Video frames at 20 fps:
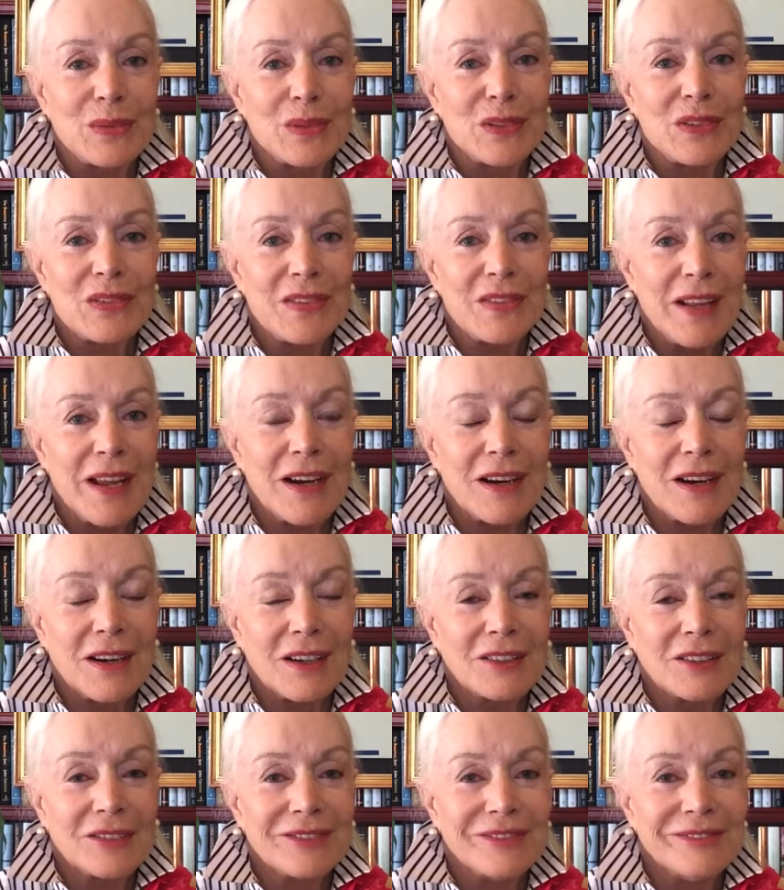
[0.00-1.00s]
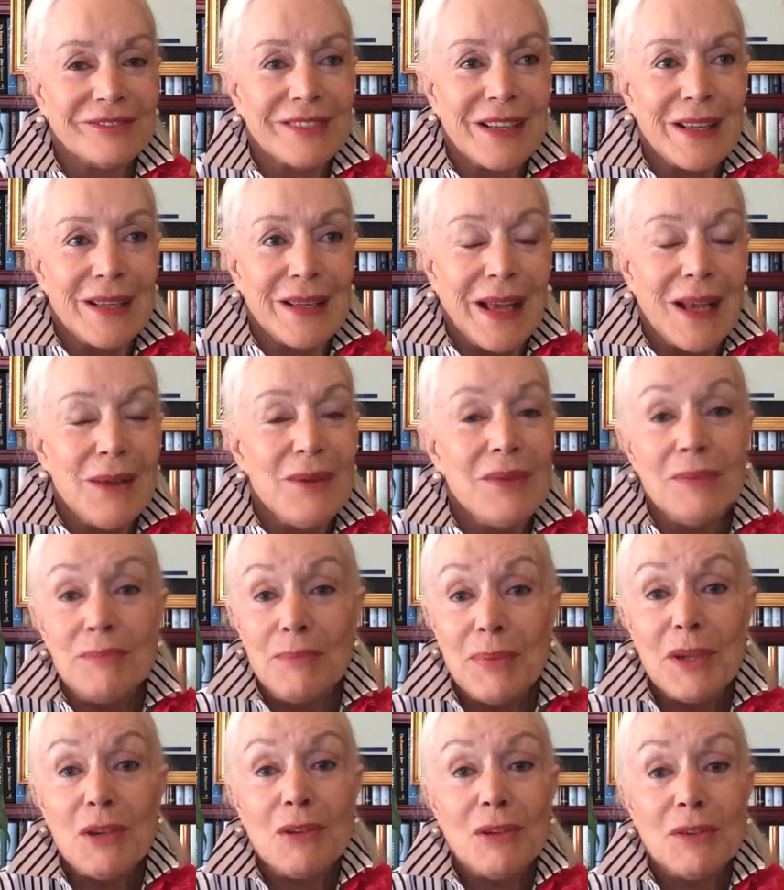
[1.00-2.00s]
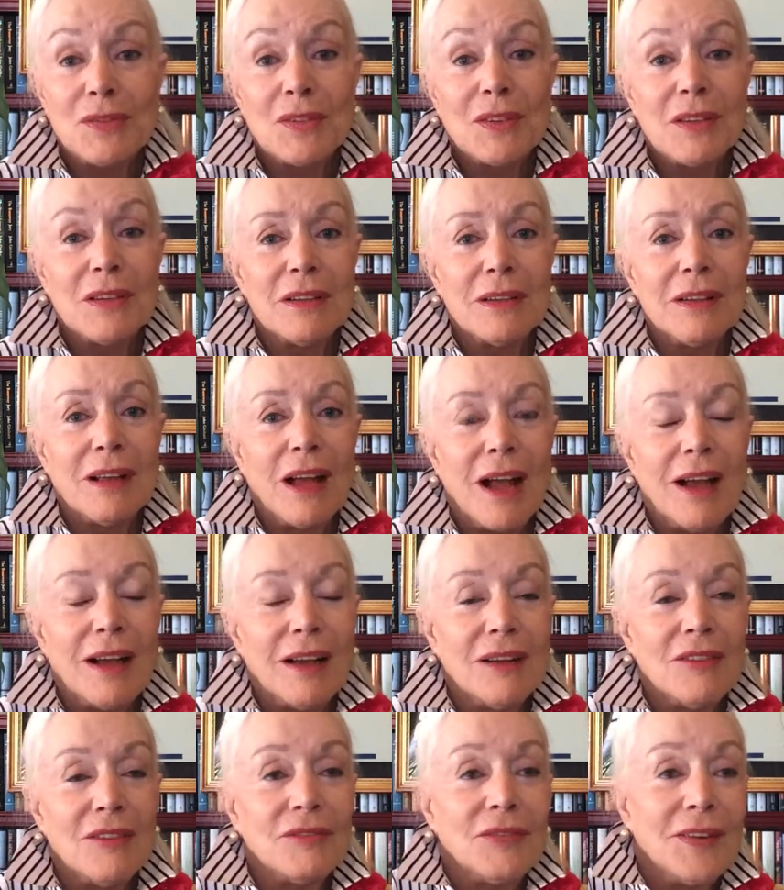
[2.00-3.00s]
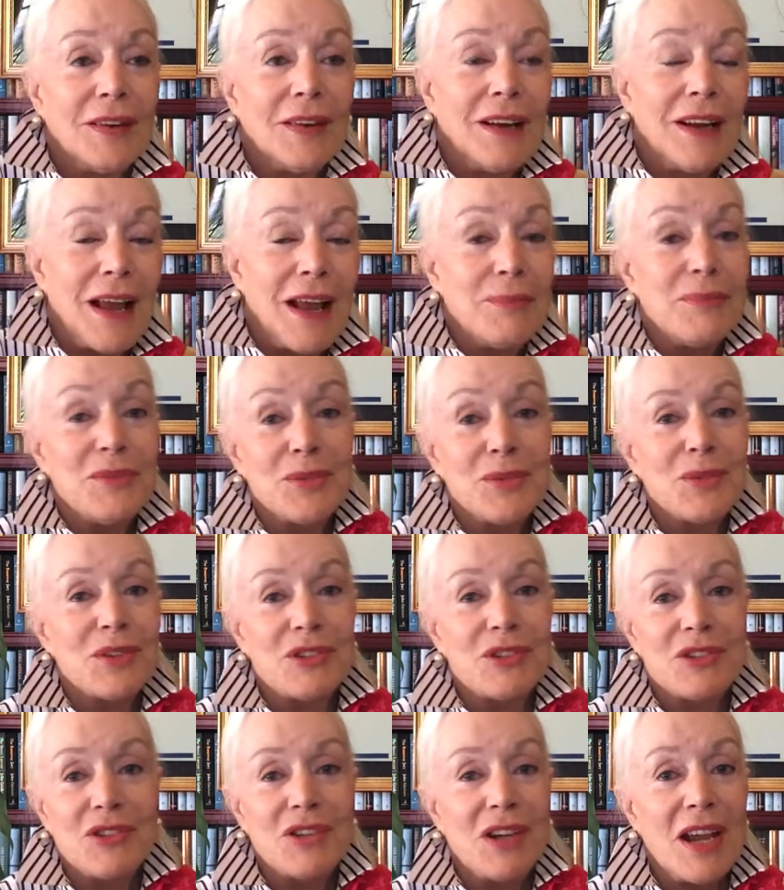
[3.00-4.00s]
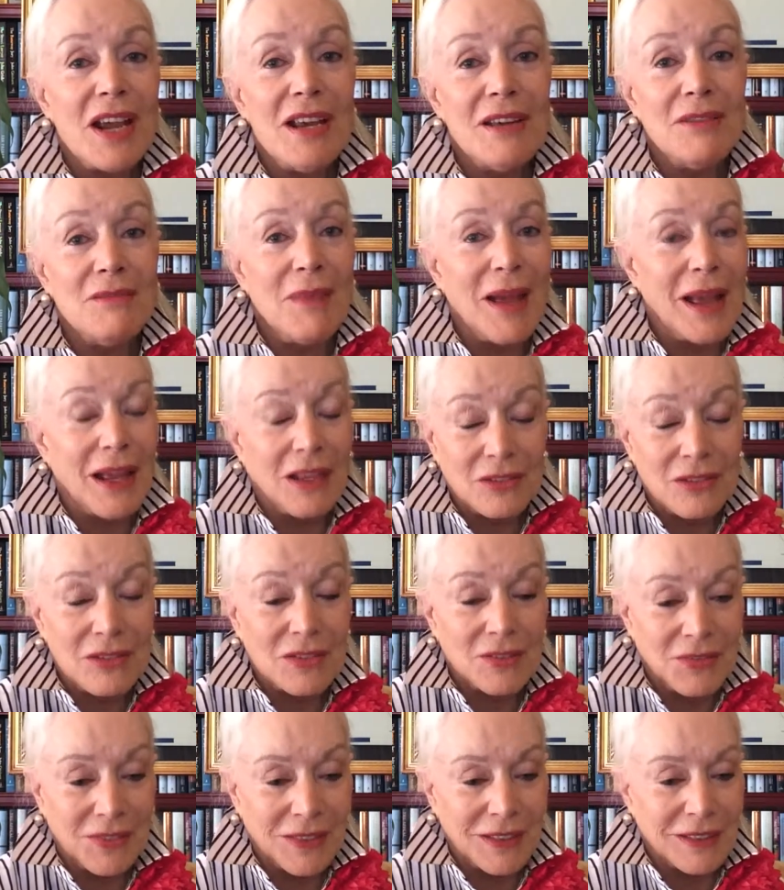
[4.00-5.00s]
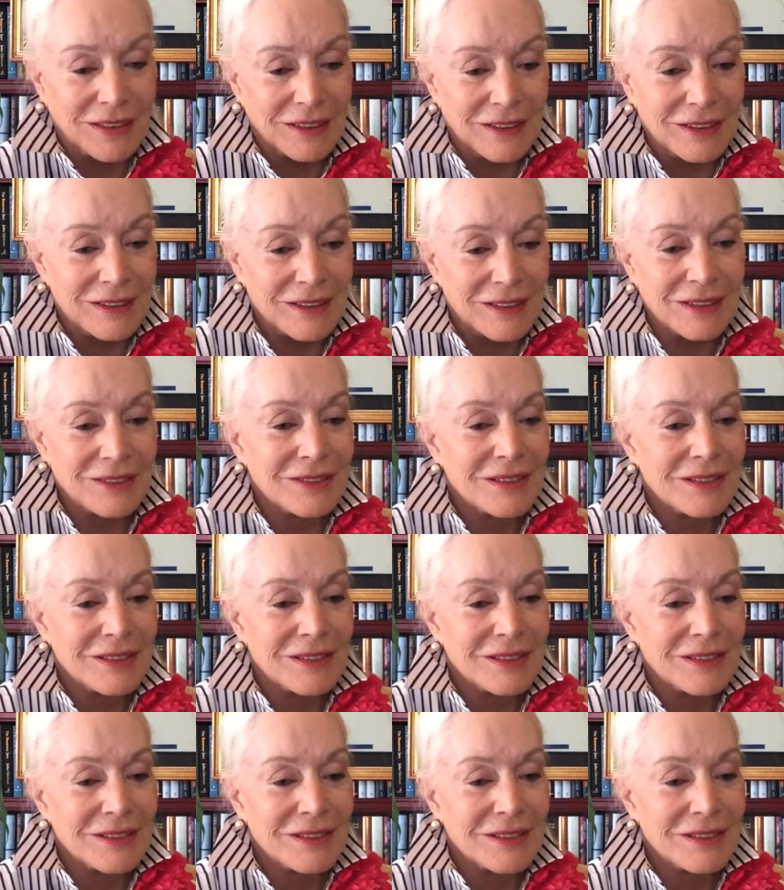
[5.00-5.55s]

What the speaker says: was there. Beautiful, voluptuous Jane Mansfield.